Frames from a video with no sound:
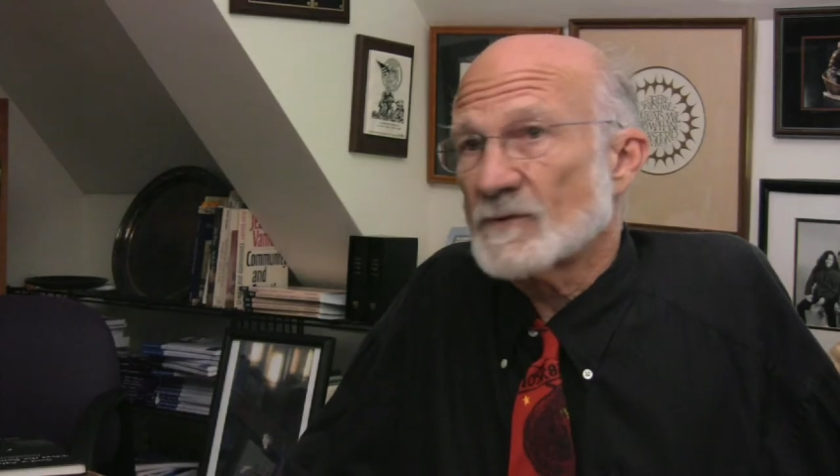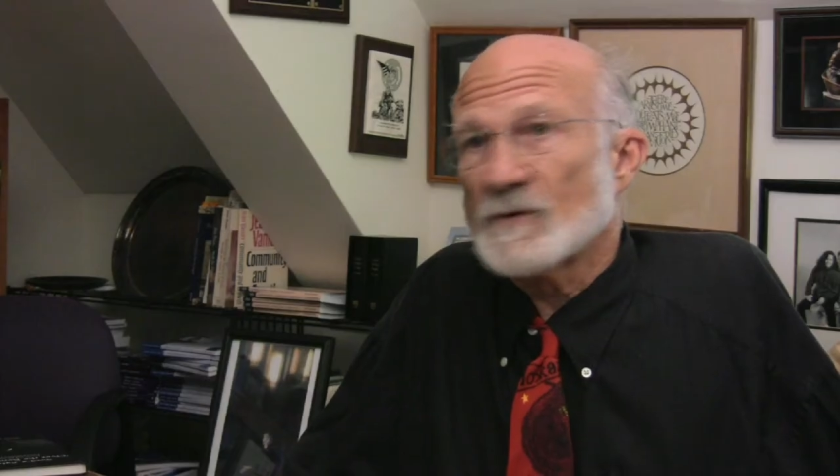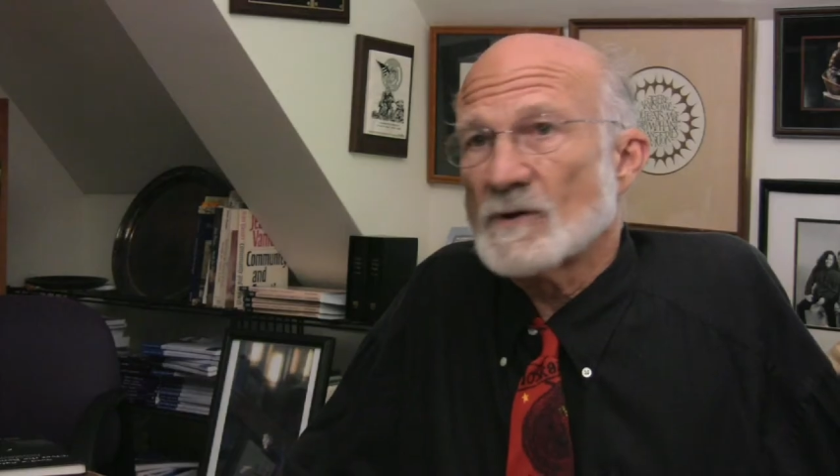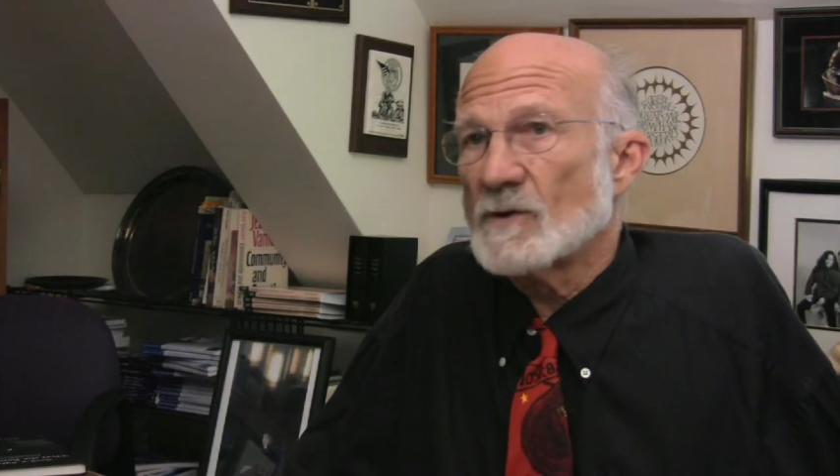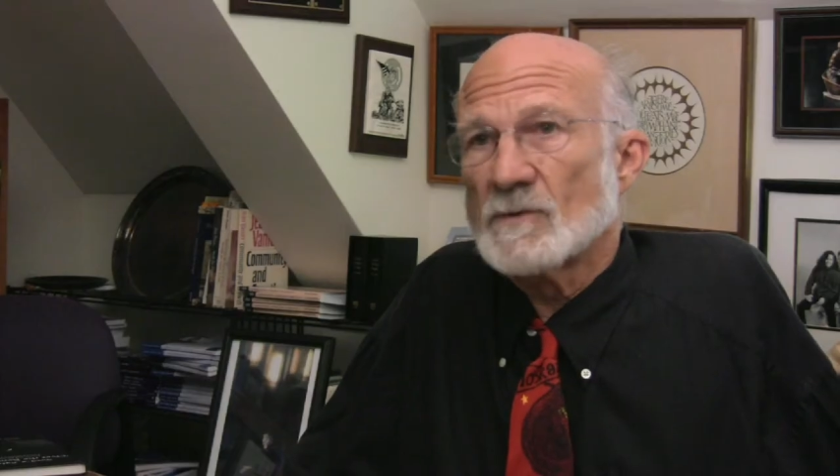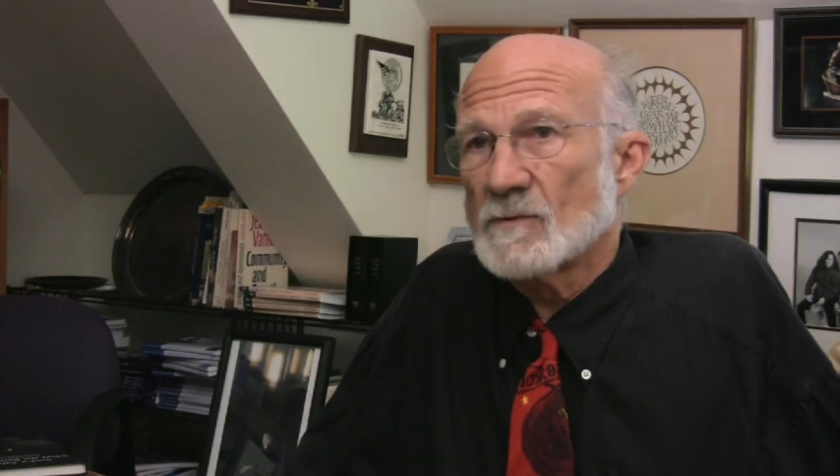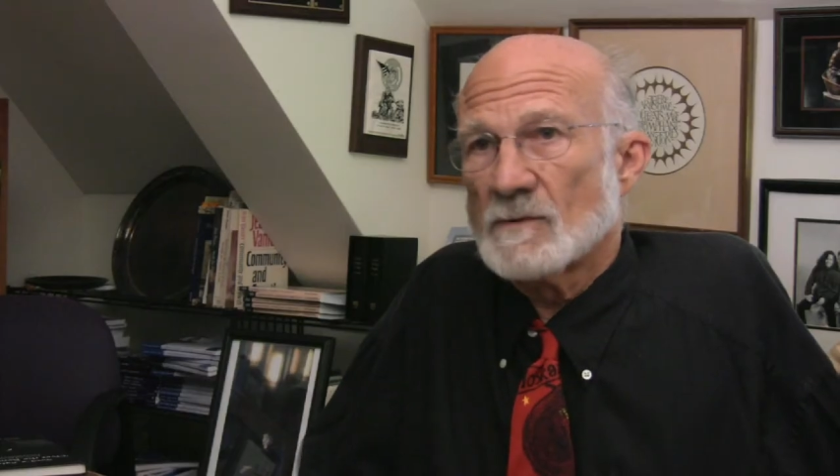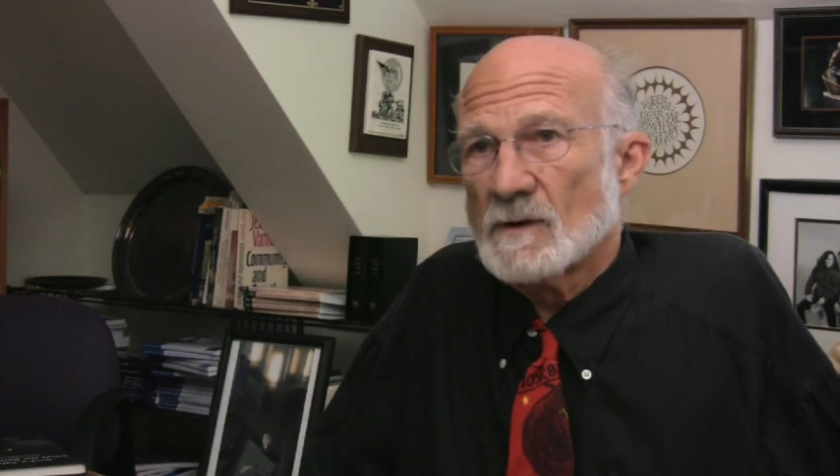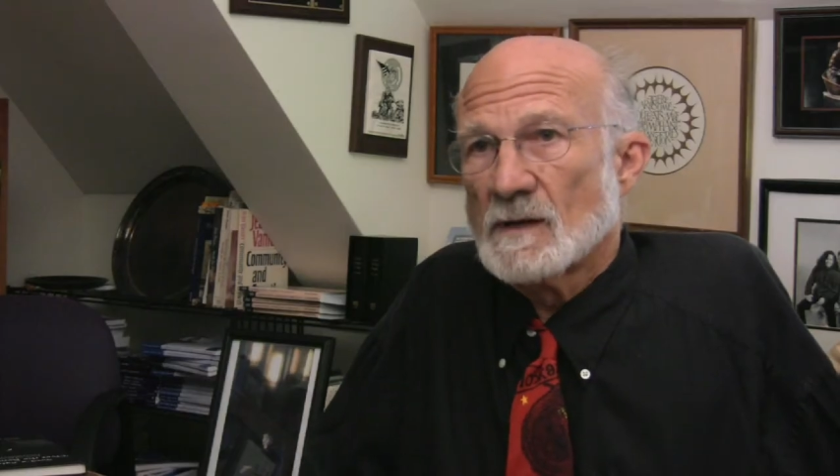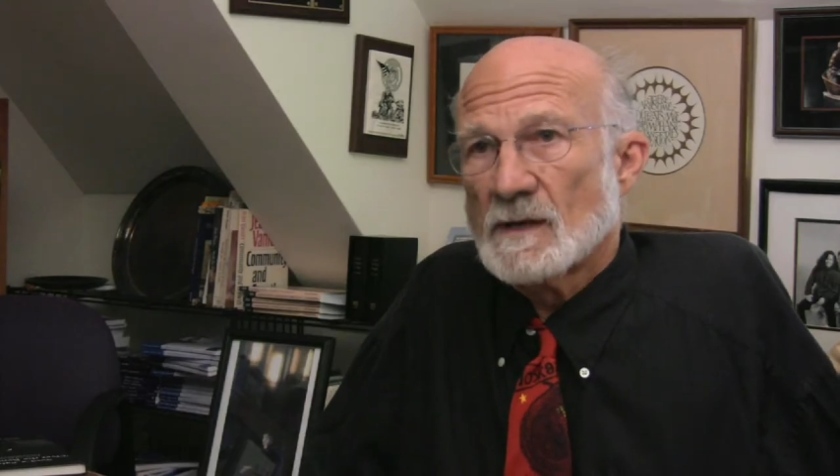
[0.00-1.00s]
to you
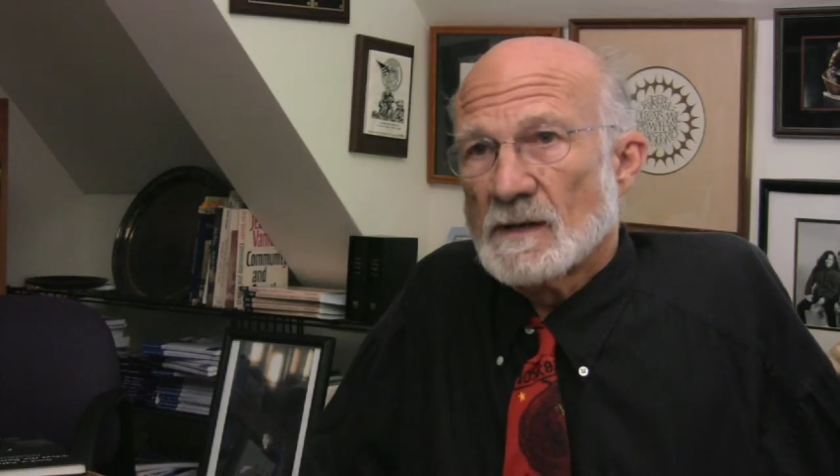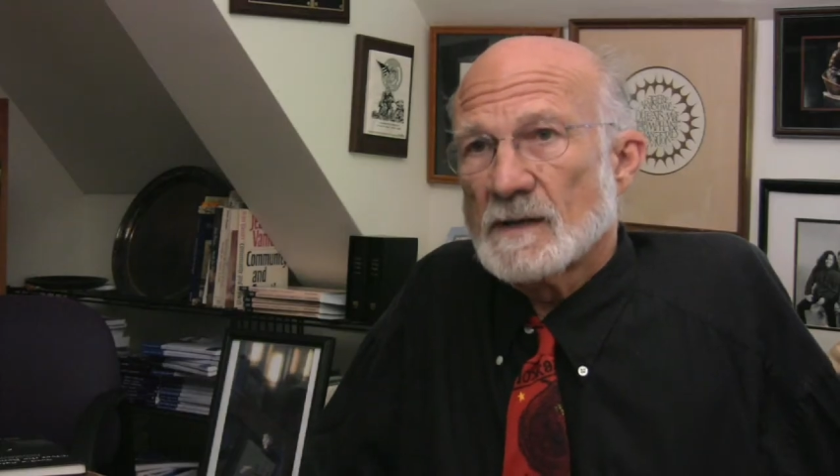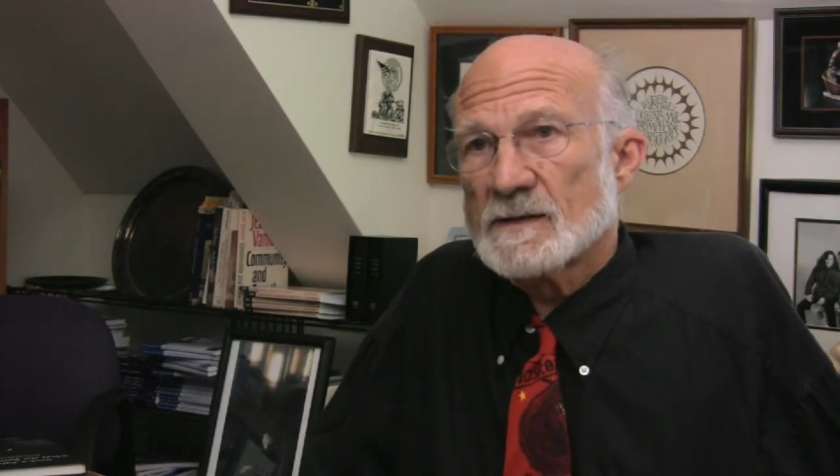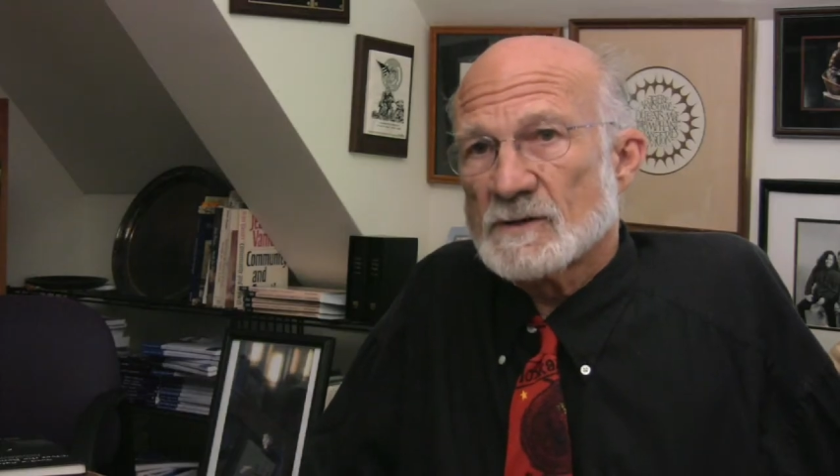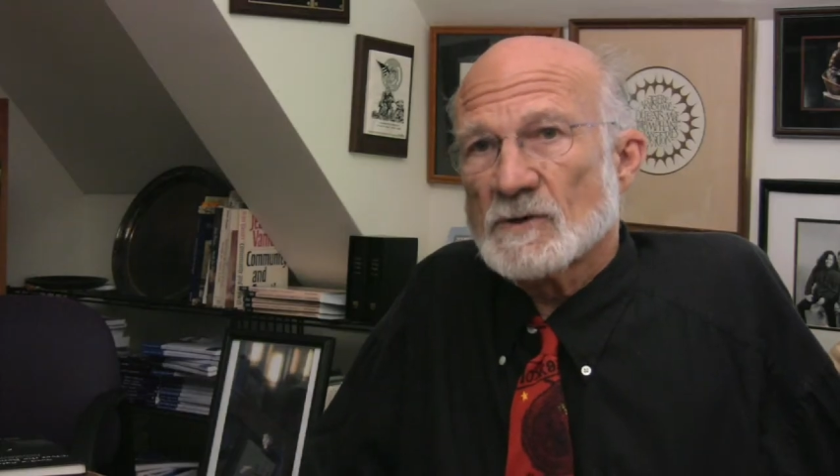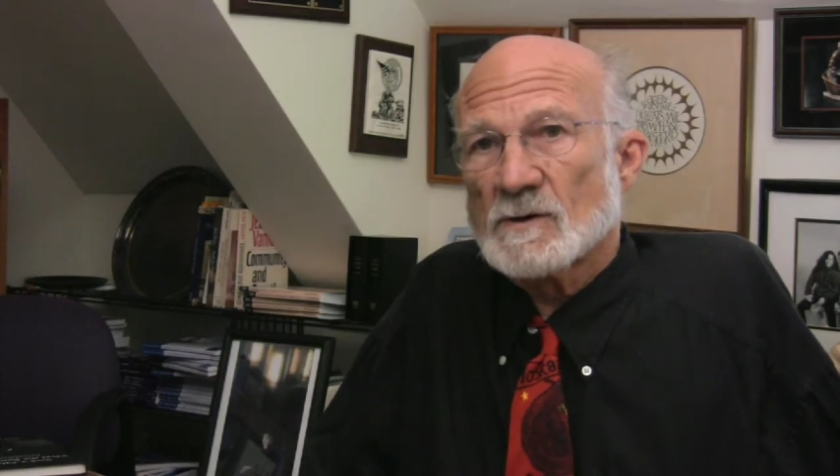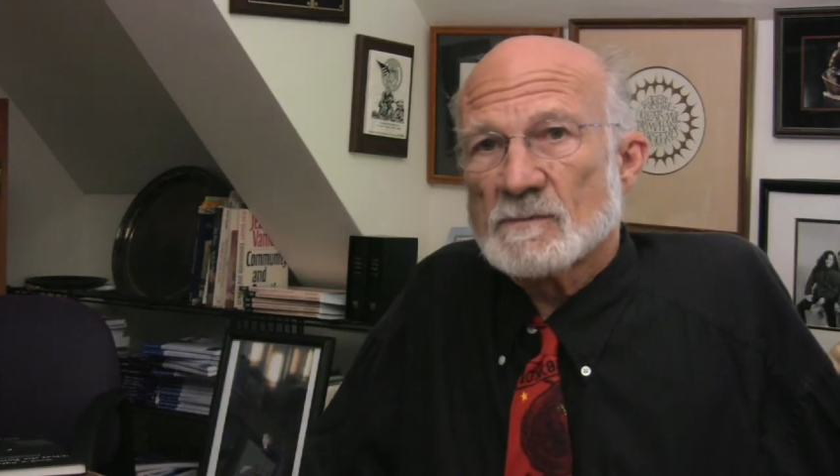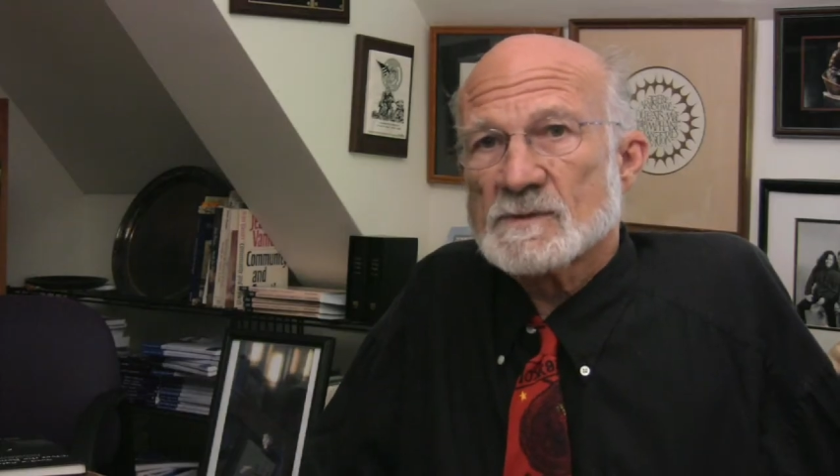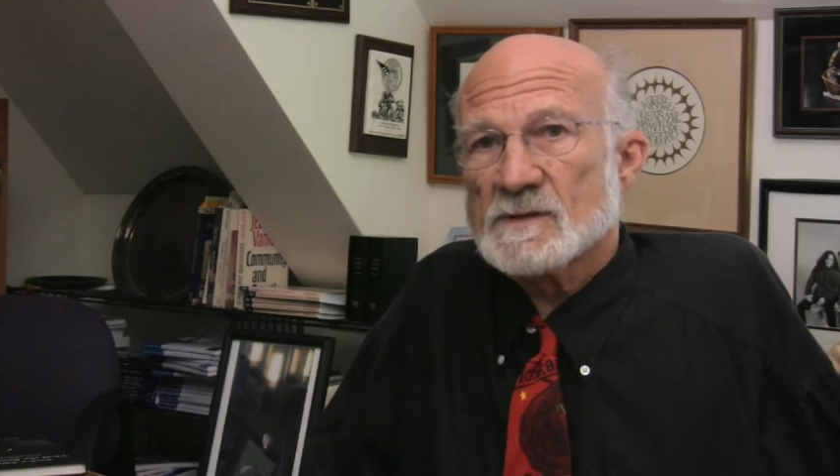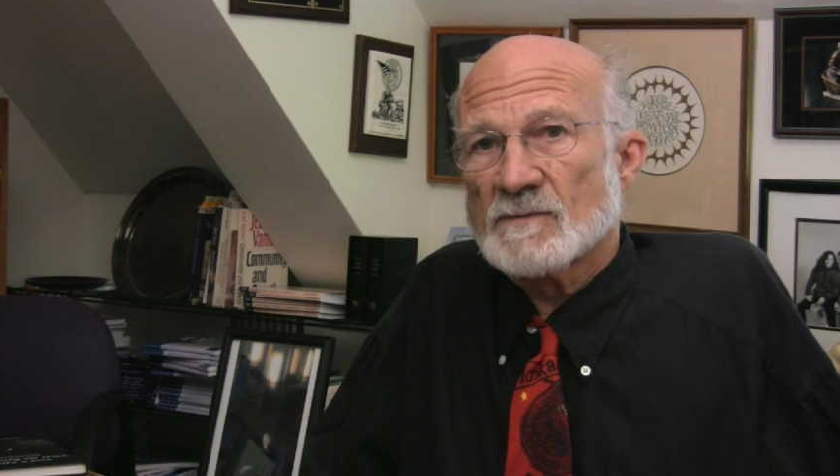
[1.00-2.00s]
in
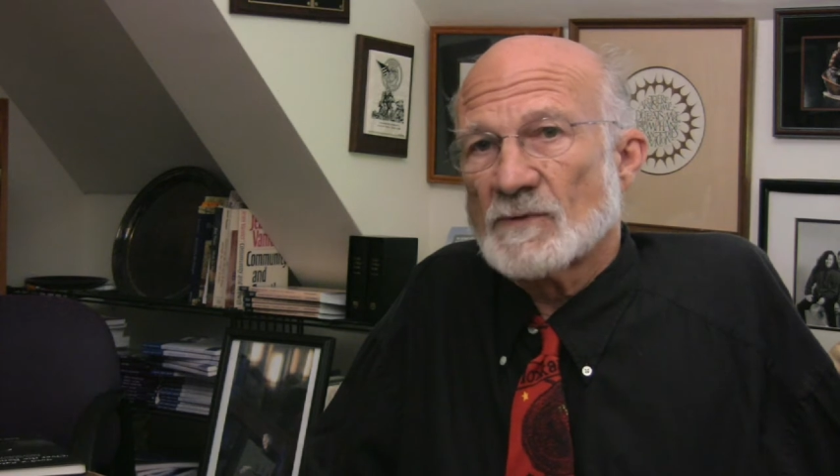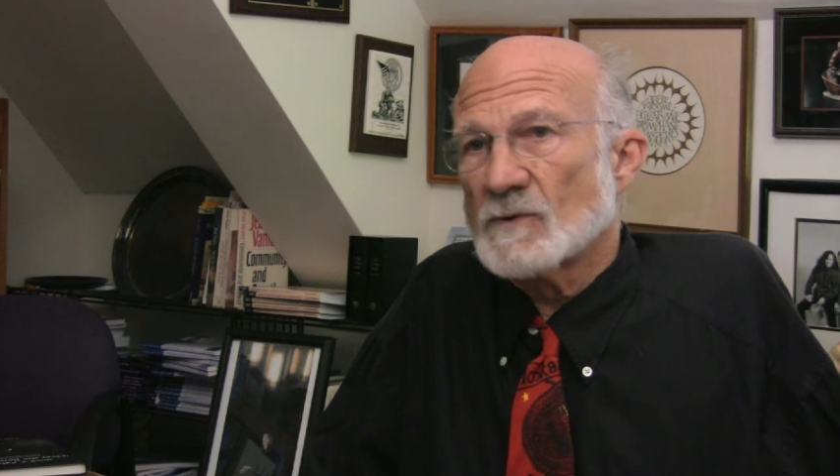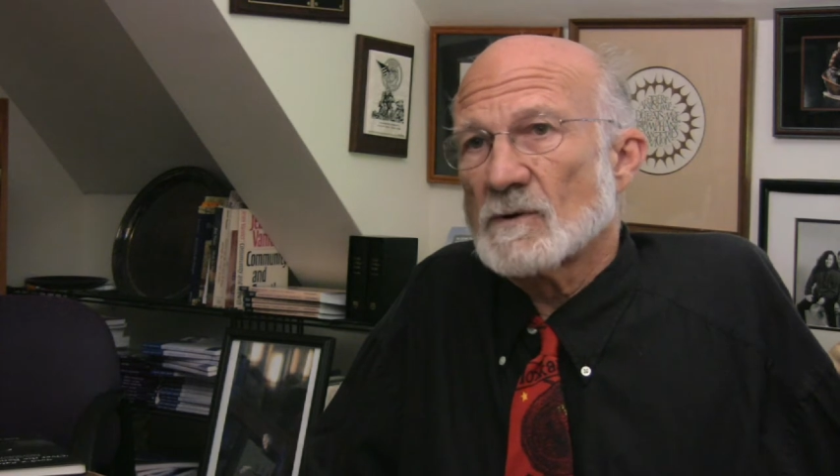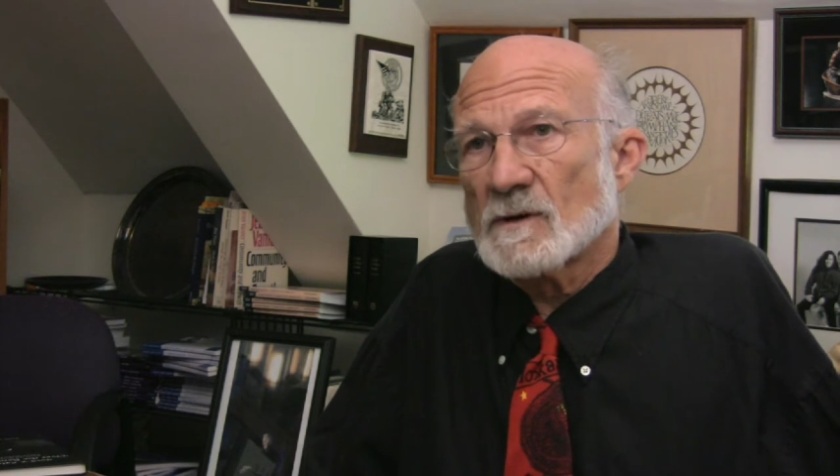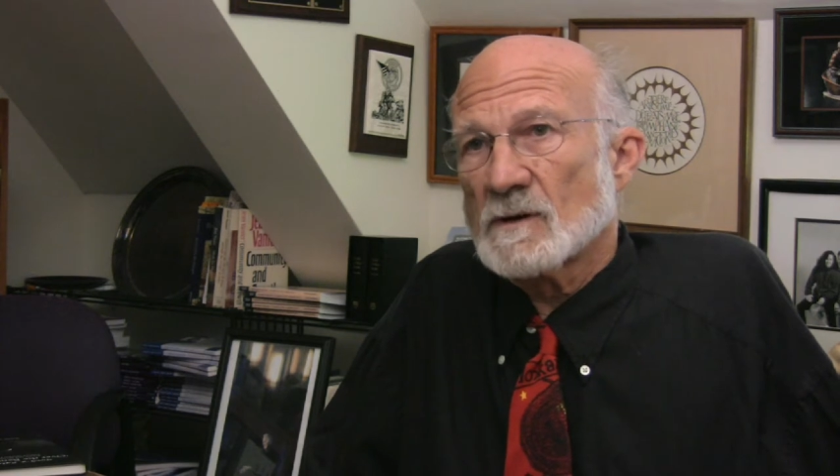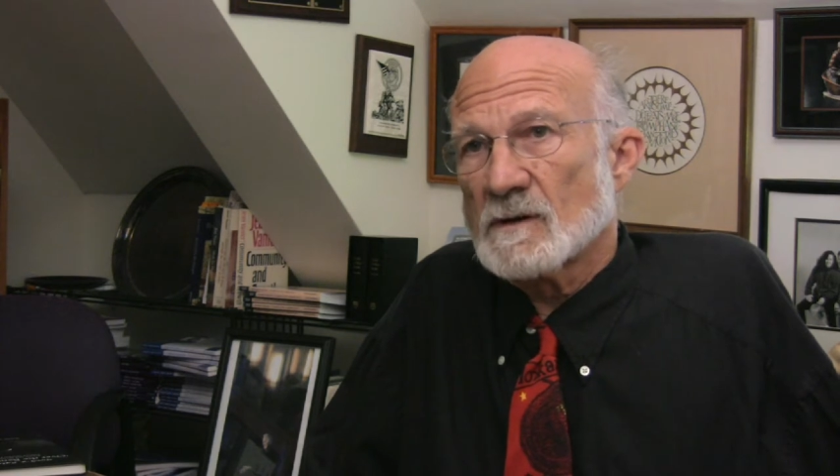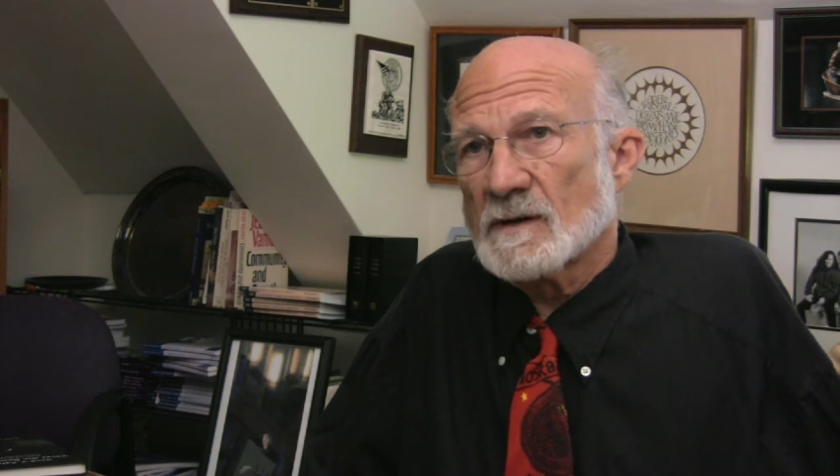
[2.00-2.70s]
terms of your